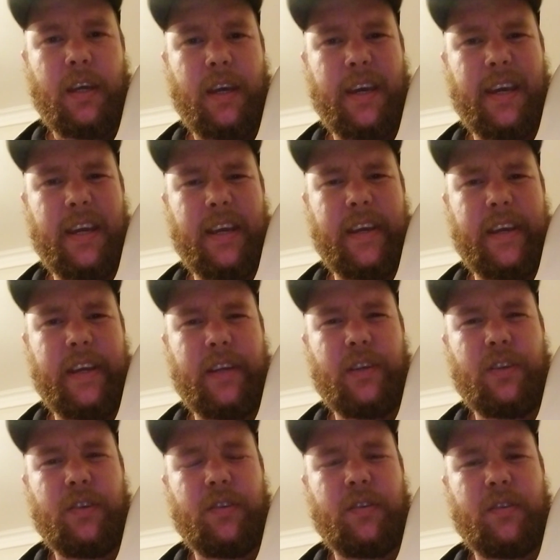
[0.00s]

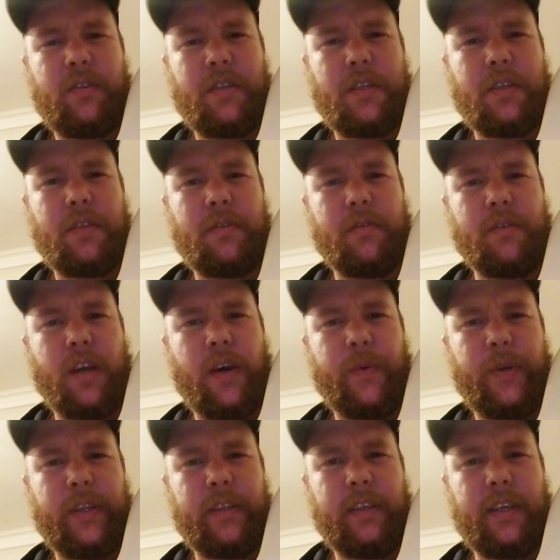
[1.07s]
and
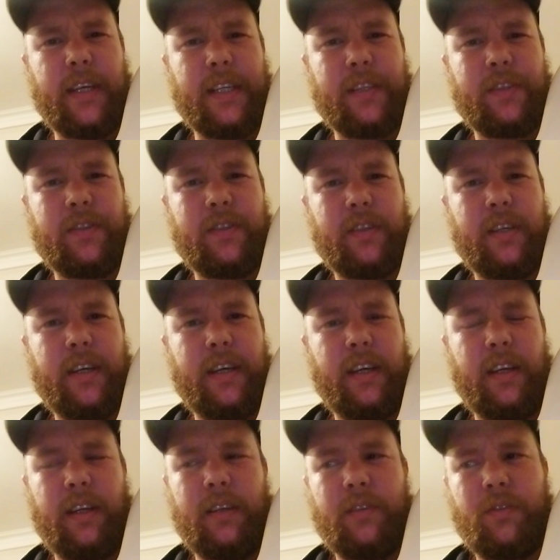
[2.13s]
knowing that
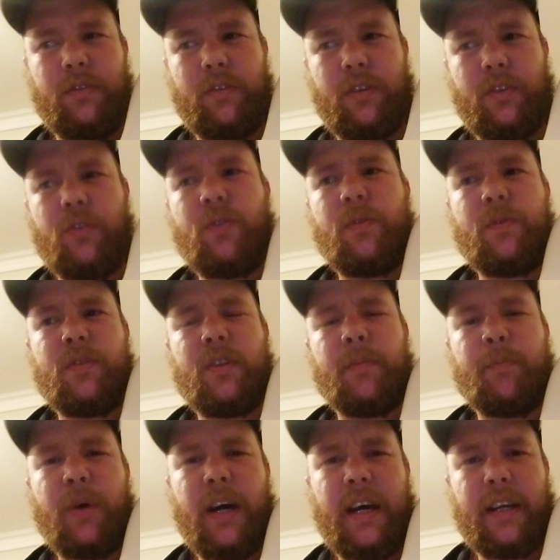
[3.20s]
you can use the
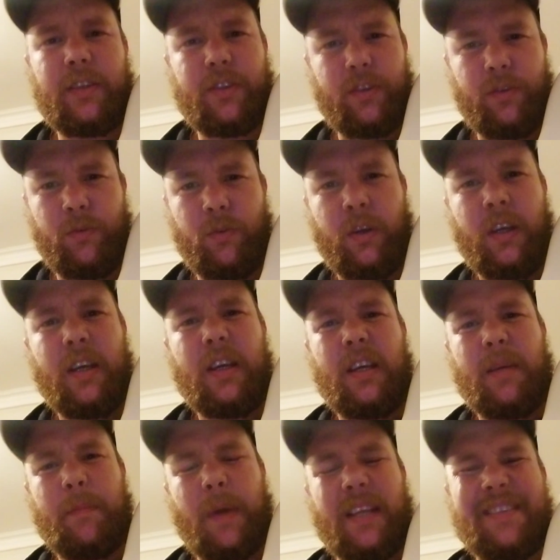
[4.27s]
bar to
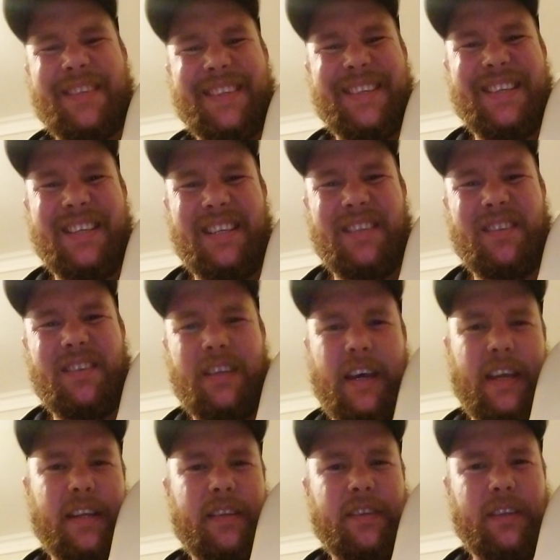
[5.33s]
basically
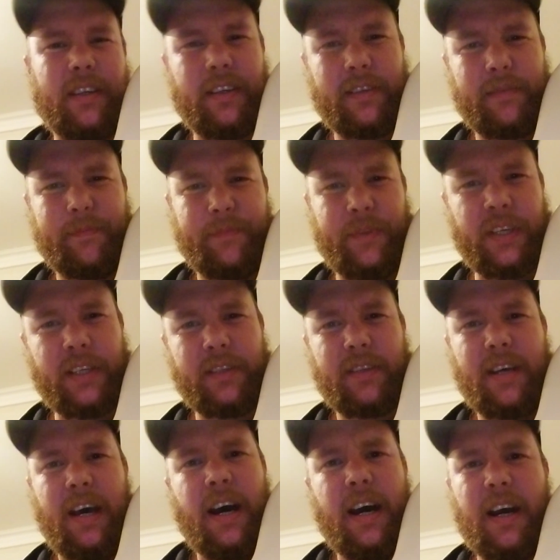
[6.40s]
intonate the
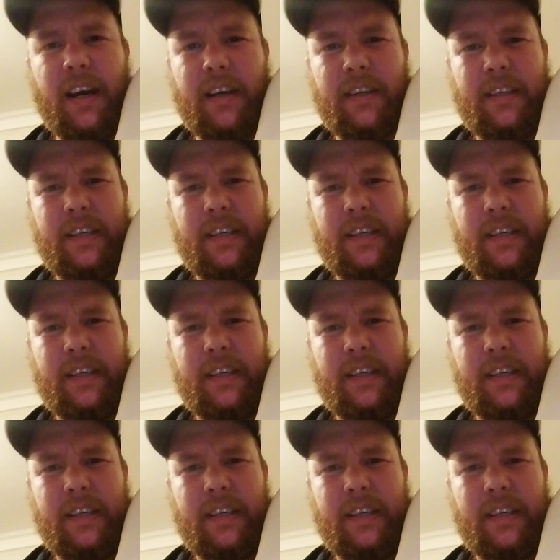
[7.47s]
guitar